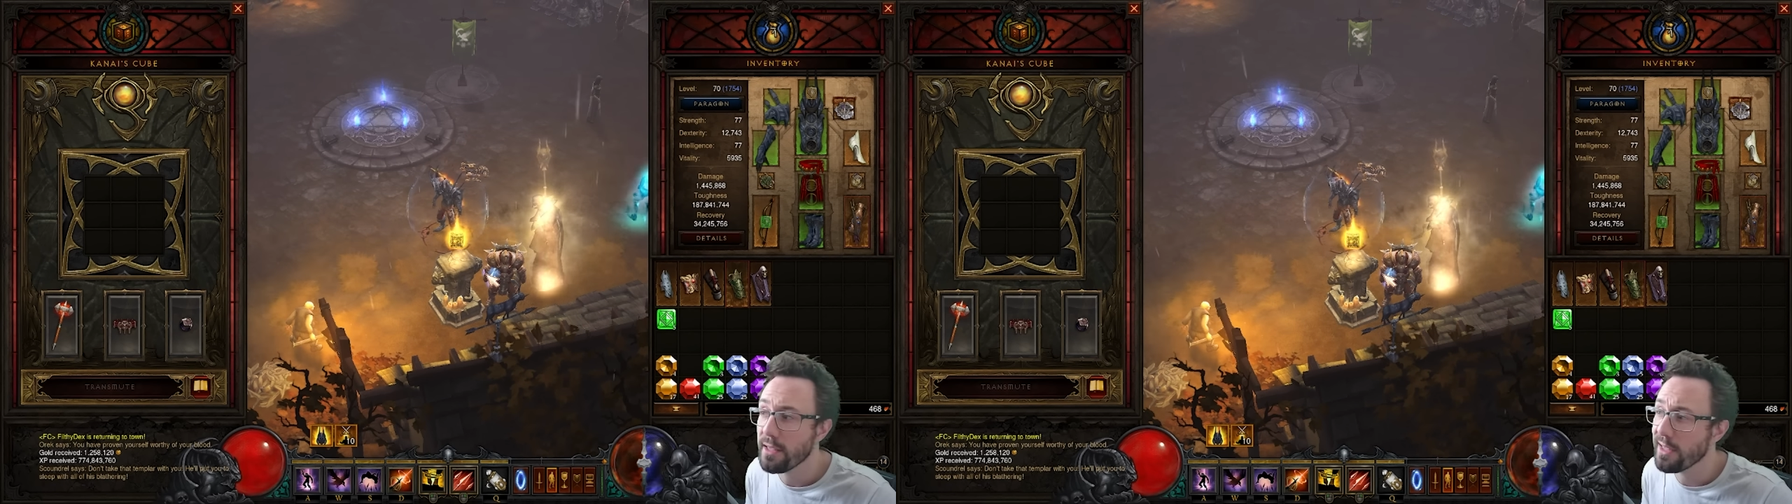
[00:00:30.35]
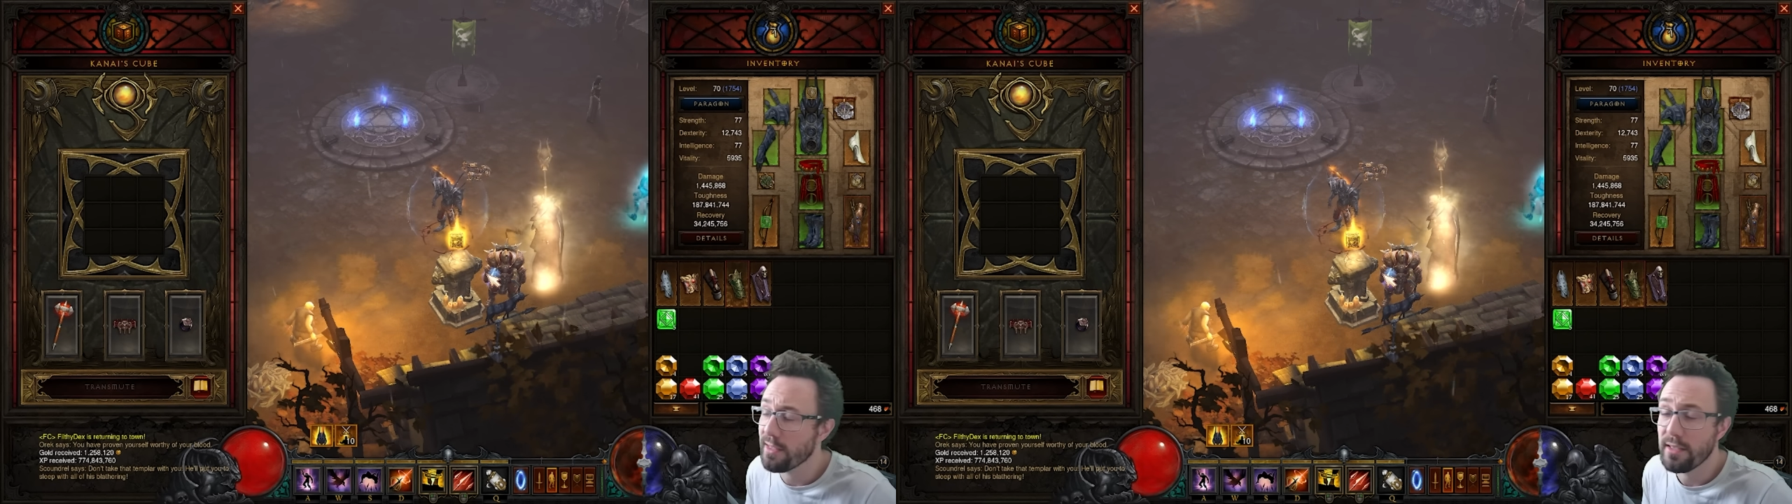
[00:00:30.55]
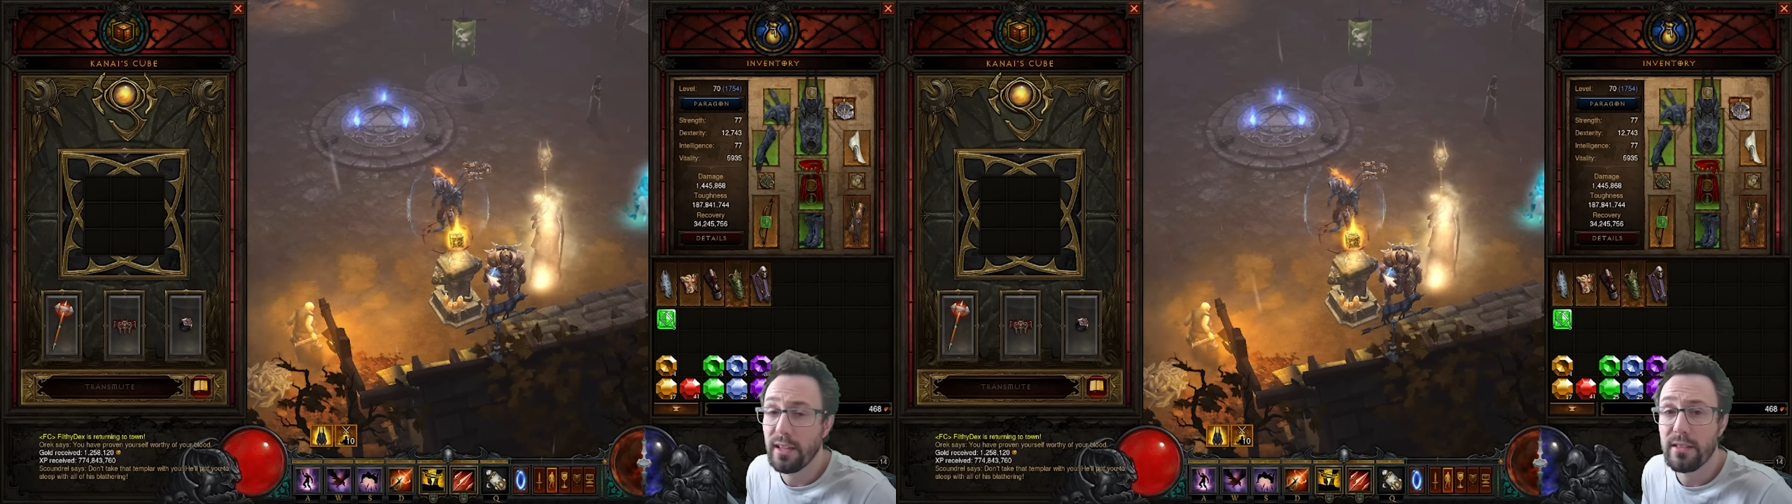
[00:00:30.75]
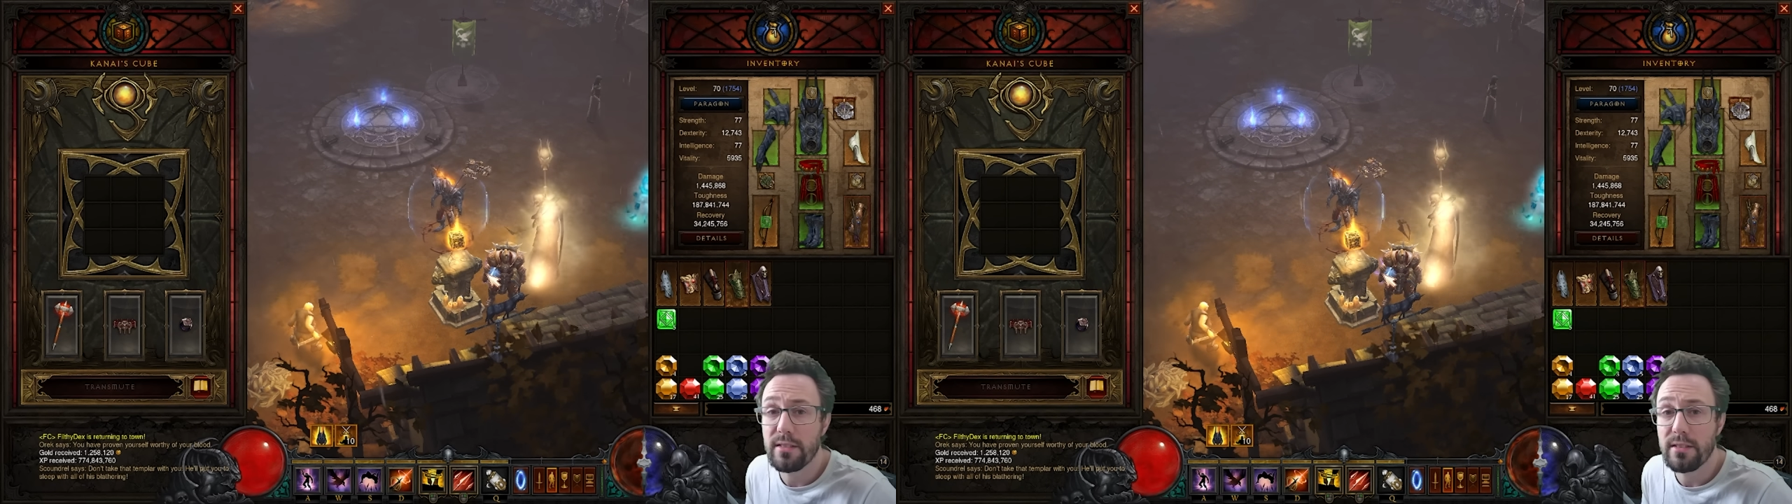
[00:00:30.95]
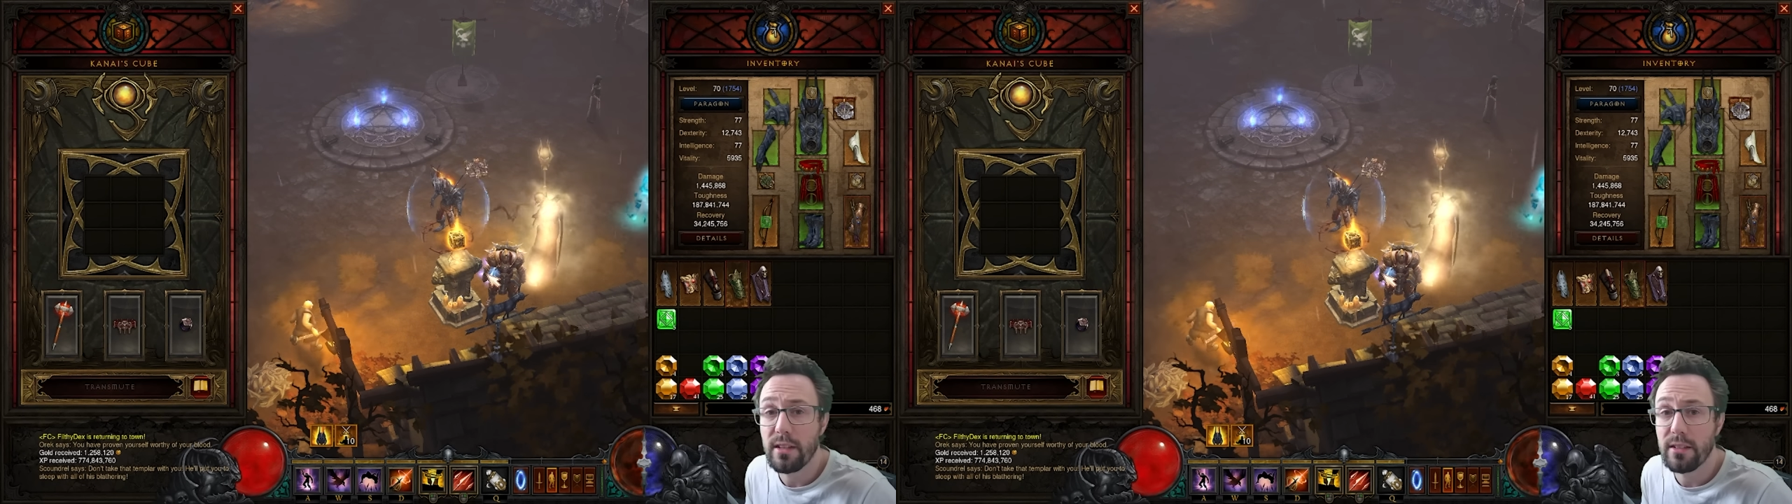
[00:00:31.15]
And as I say, it's a
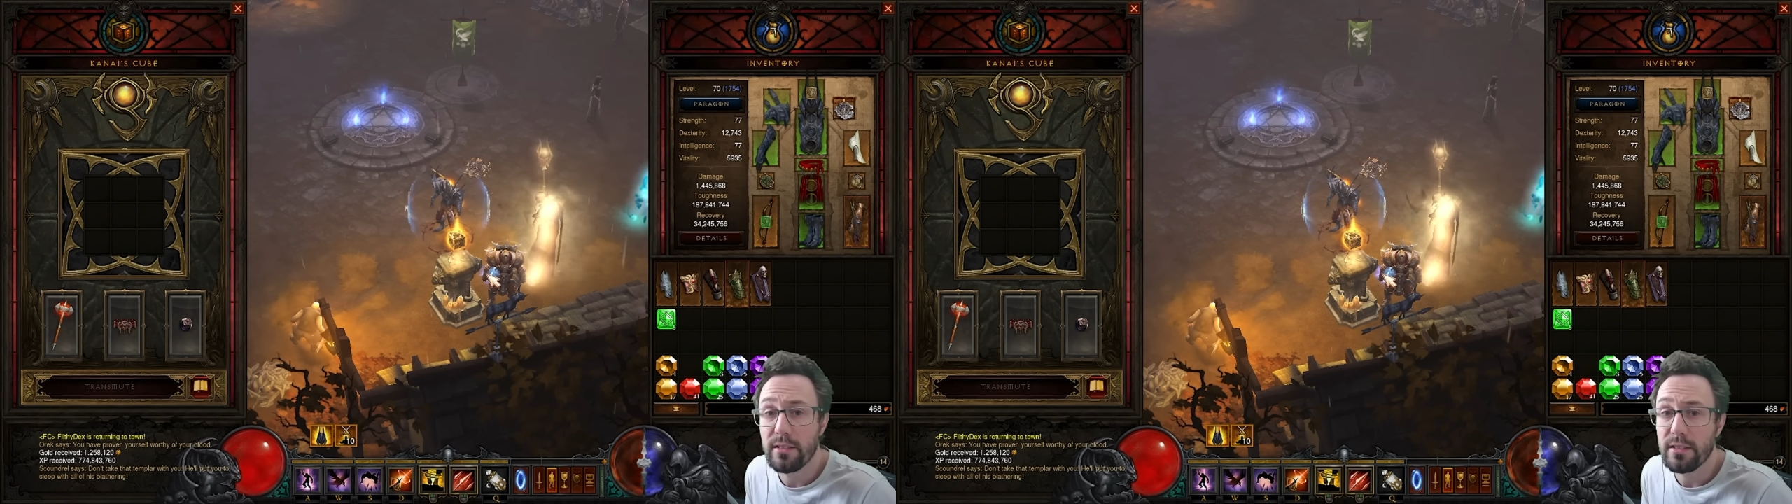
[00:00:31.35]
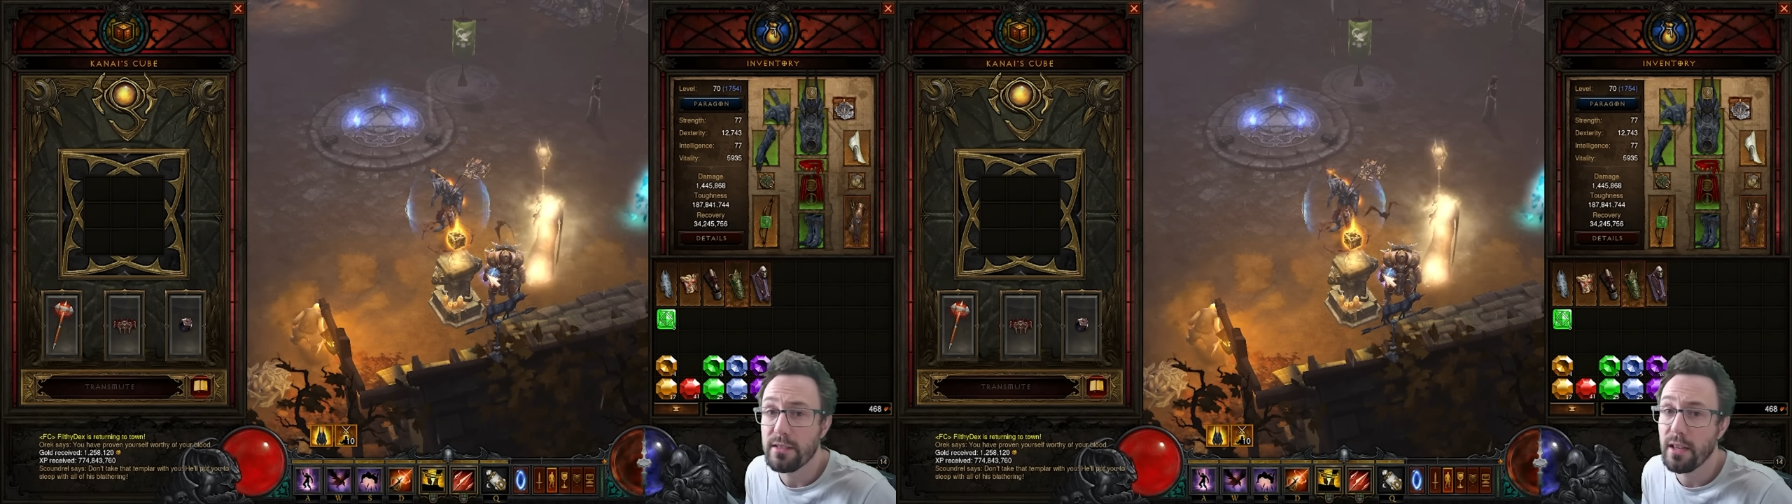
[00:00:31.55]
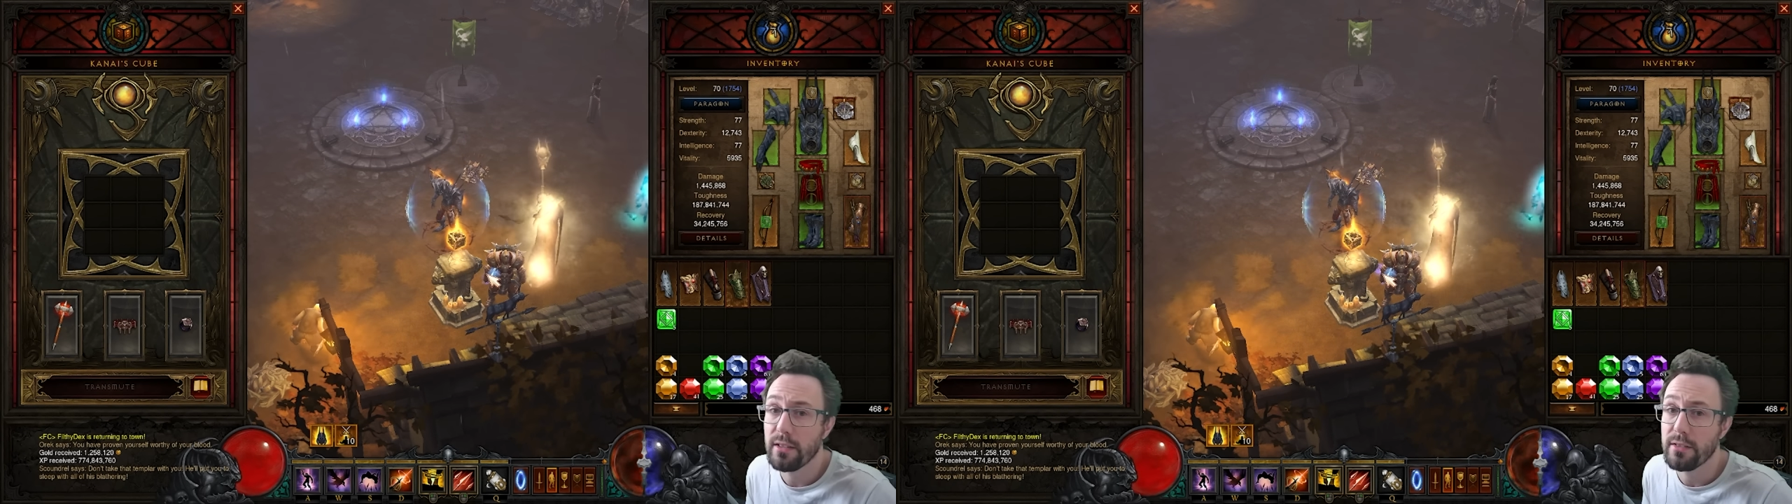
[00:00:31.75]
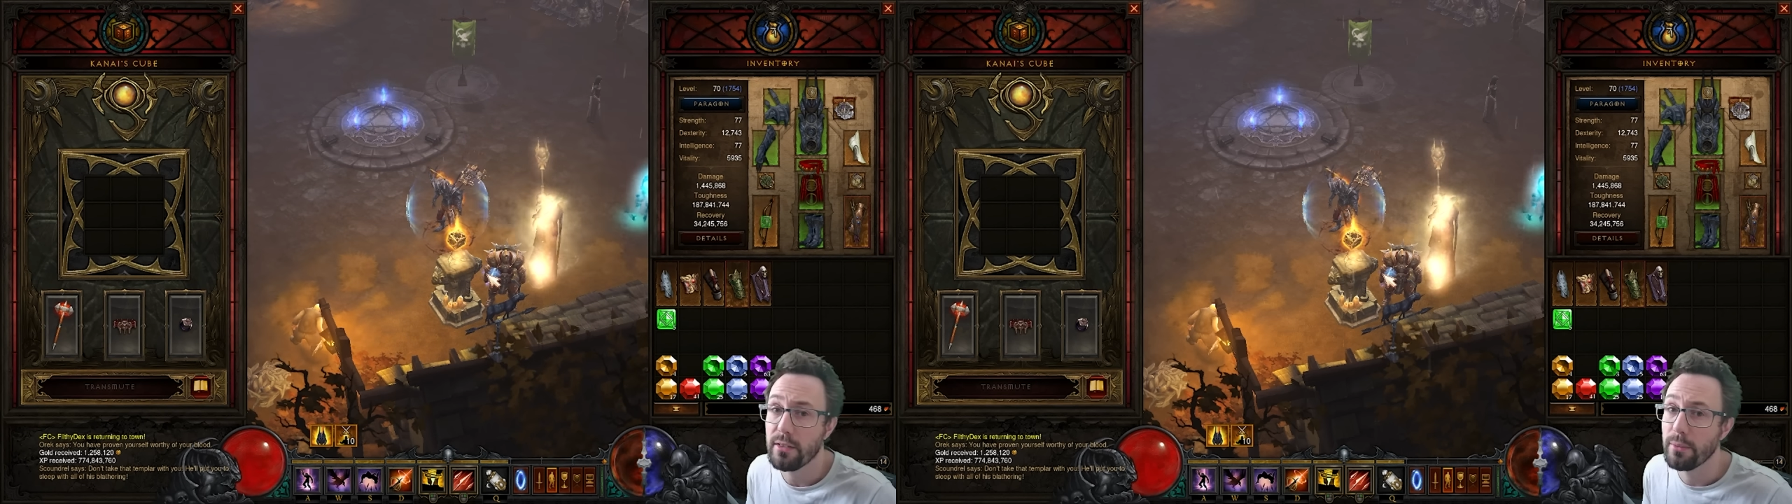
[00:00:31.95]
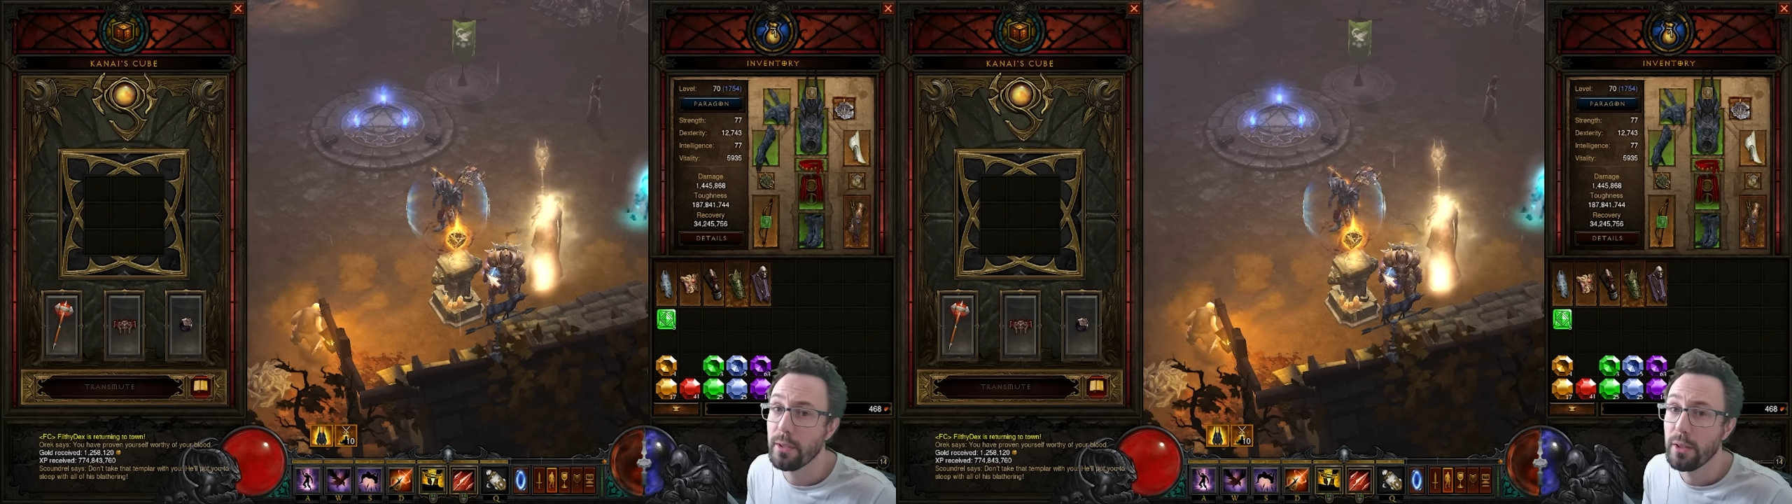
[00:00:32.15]
starting set, so